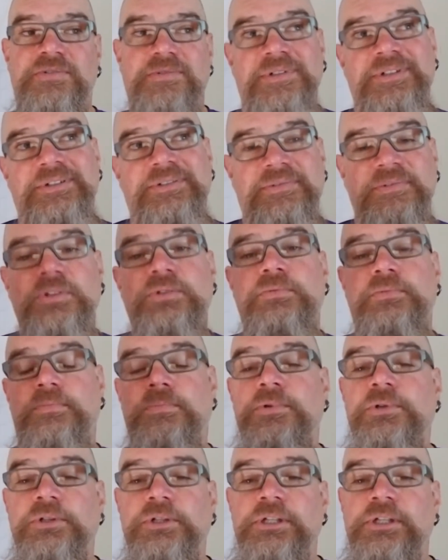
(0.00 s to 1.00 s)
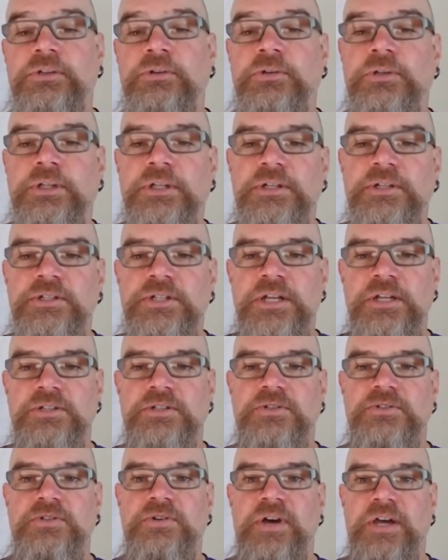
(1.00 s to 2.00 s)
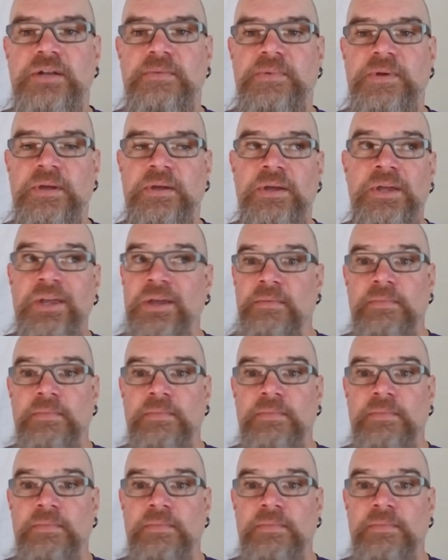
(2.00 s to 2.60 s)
Well, you really could interchange those quite a bit,